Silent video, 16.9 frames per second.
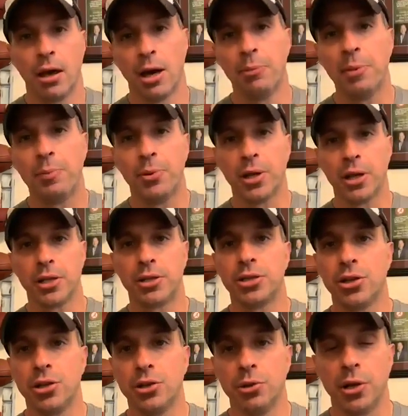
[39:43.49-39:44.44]
Let me put it
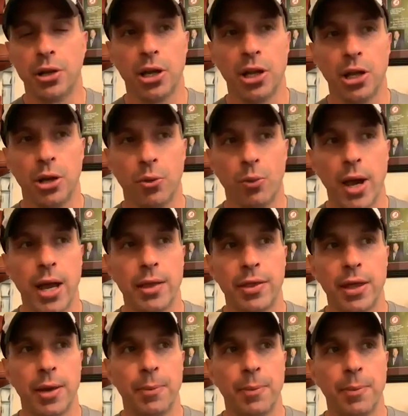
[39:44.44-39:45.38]
to you in, in a way
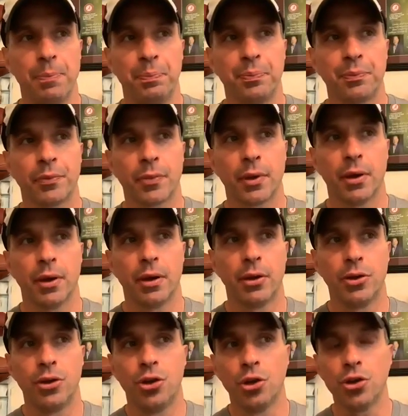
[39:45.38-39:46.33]
that
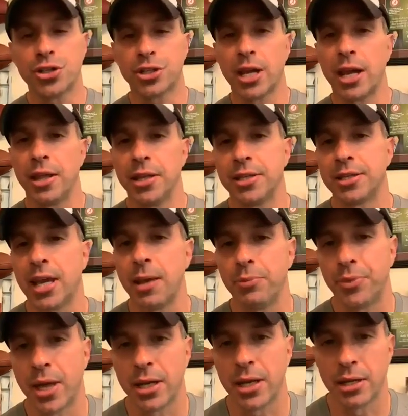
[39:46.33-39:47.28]
you're saying the
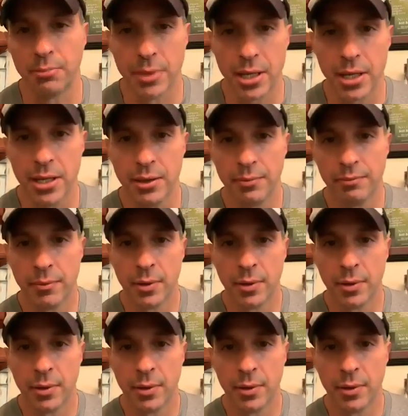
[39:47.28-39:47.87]
same thing to me